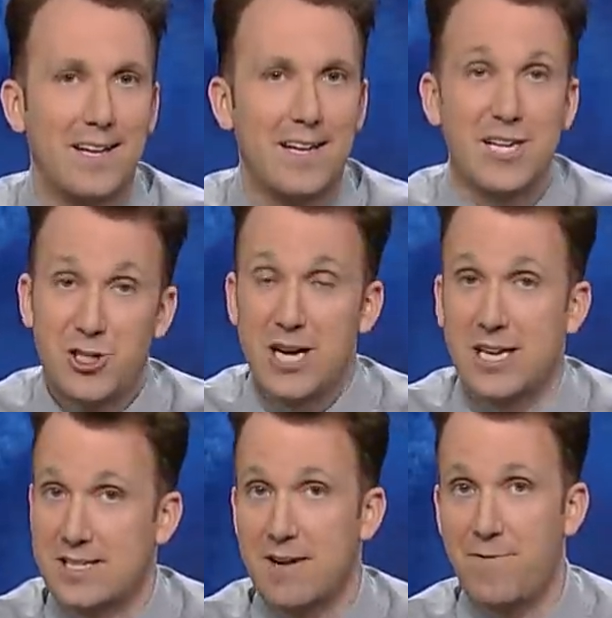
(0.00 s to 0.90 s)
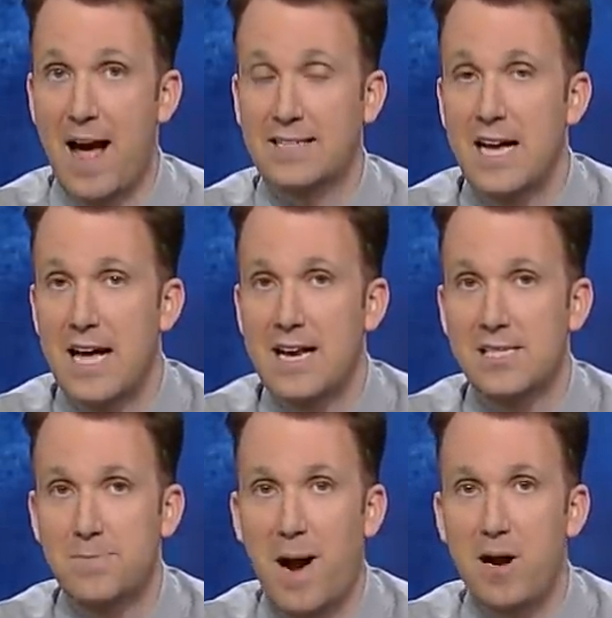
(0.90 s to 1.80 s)
It's genius. In fact, it
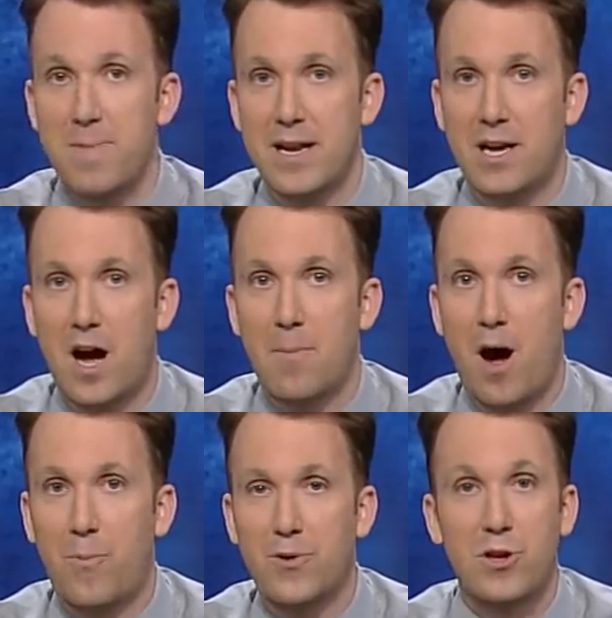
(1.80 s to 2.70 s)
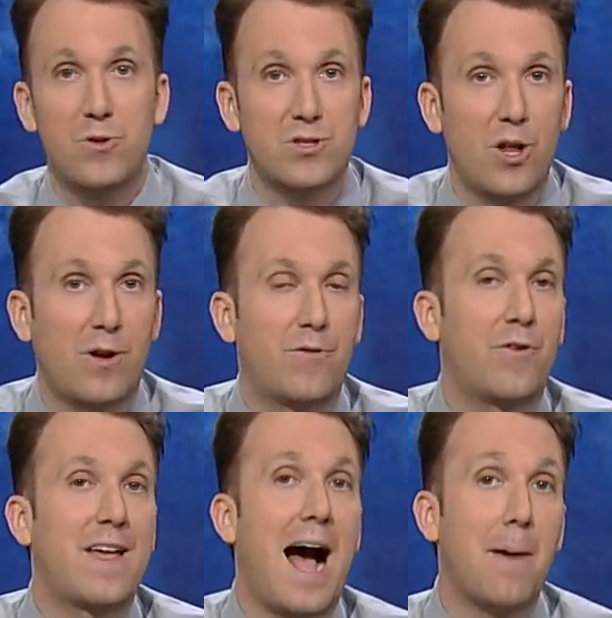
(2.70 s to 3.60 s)
inspired me to come up with a new slogan for
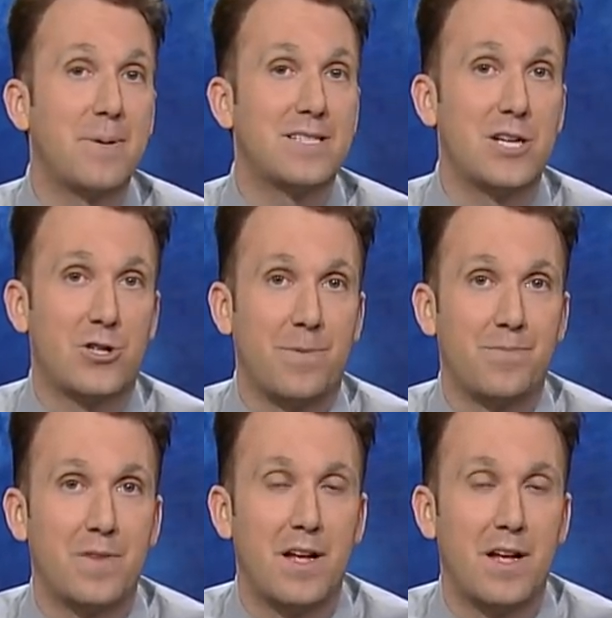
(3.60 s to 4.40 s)
The Opposition.